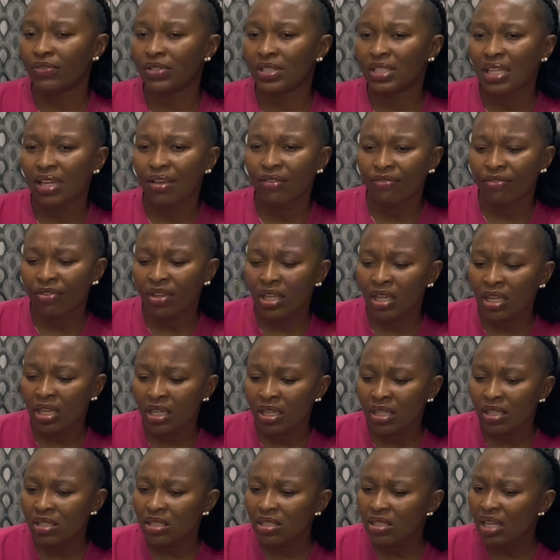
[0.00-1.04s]
have
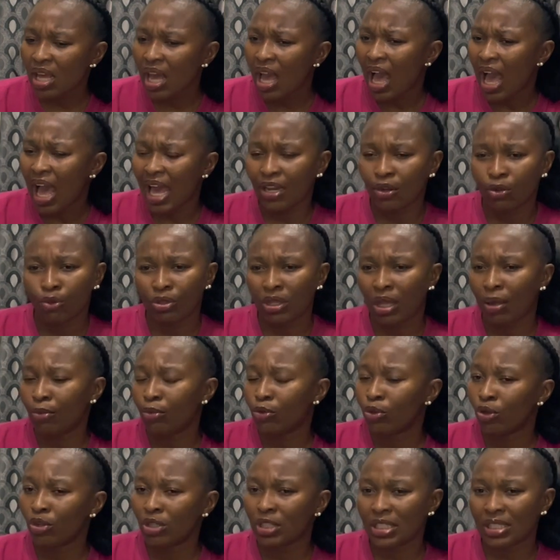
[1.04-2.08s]
savings and all that.
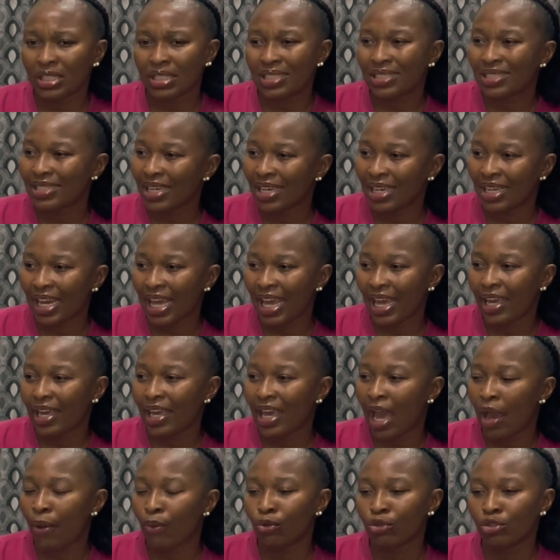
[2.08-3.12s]
But not this year.
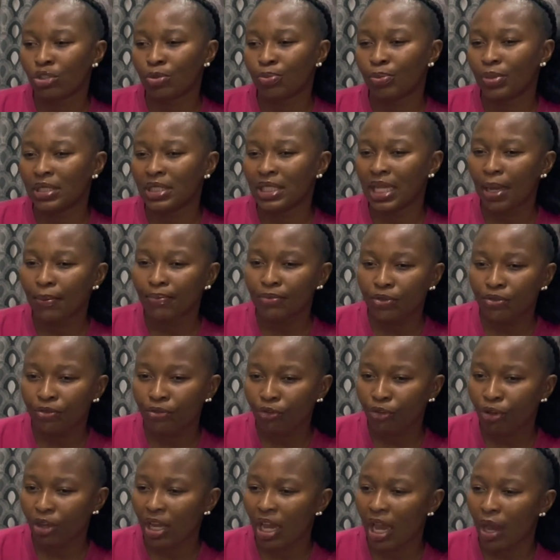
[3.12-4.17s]
Like, I want to be
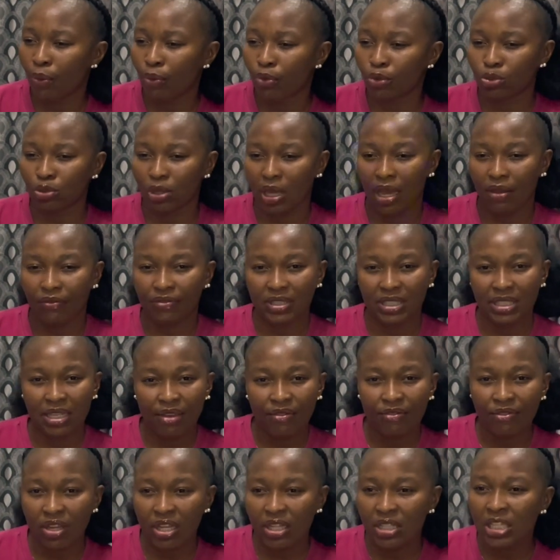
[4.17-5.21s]
debt-free. I want to have
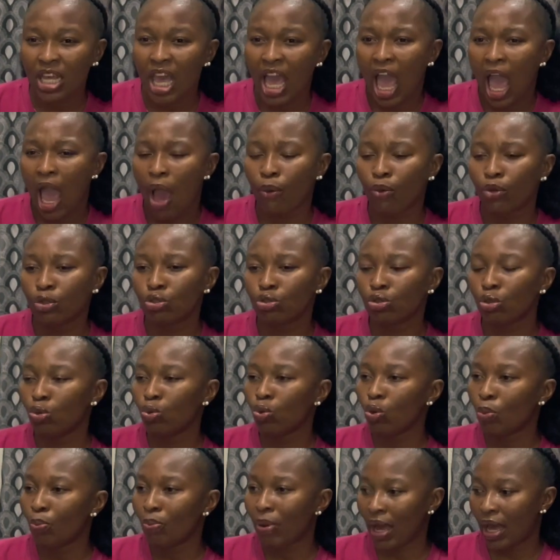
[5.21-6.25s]
savings. I want to
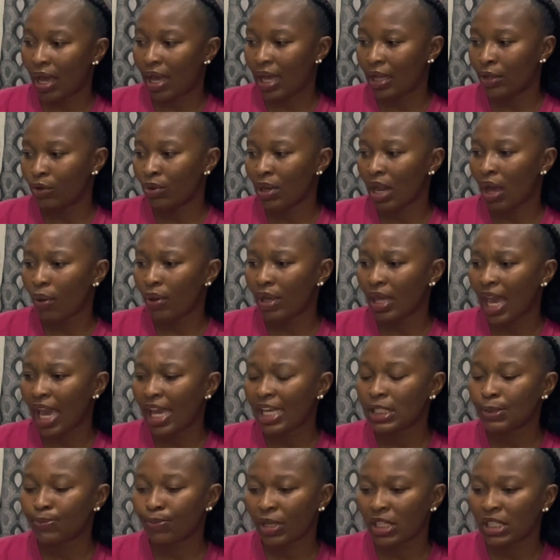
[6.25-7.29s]
look back and know that, okay,
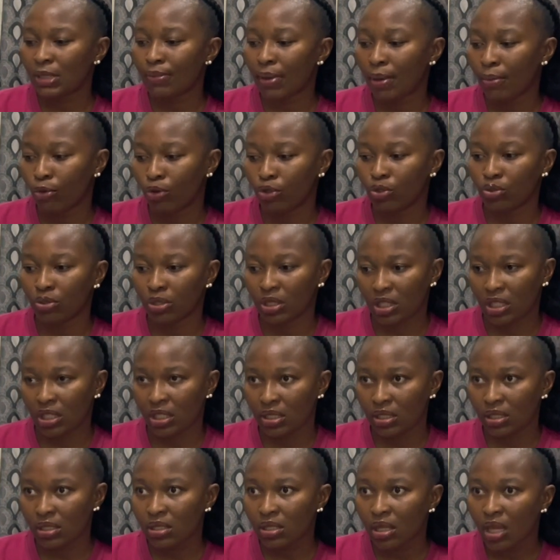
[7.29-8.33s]
I spent my money on
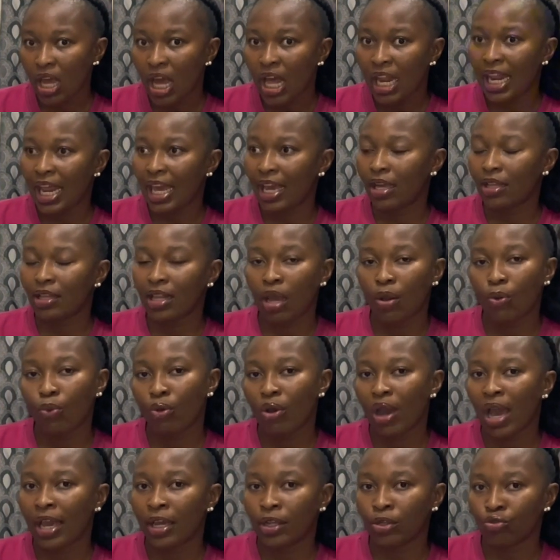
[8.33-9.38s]
this. Like, now
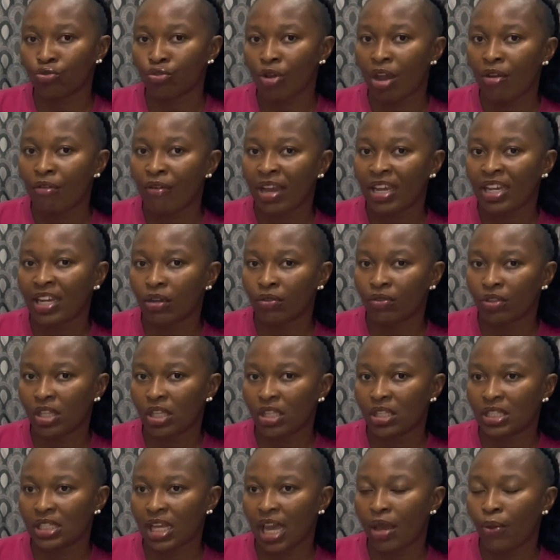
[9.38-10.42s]
what I do, I write down
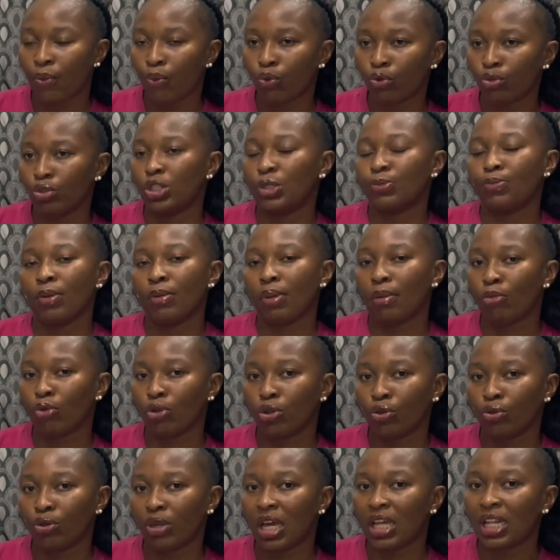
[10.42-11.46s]
things that I want to spend my
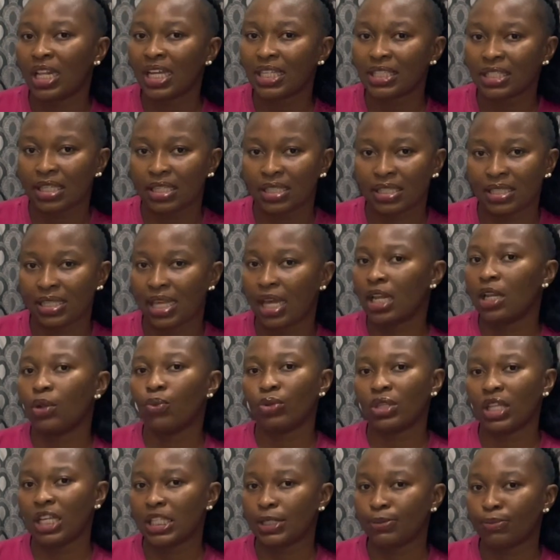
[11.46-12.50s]
money on. And that's
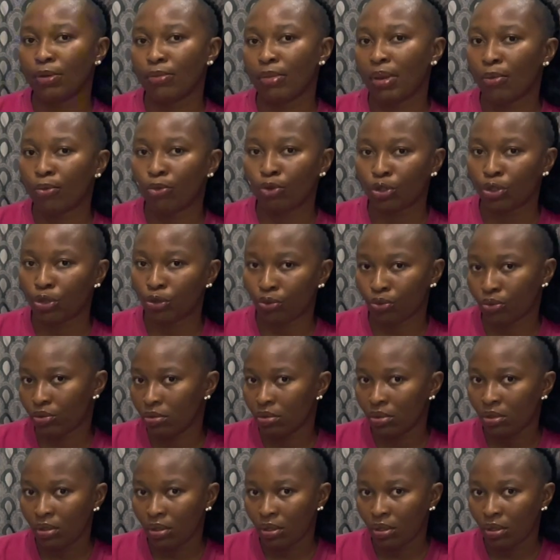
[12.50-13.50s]
exactly what I spend my money on.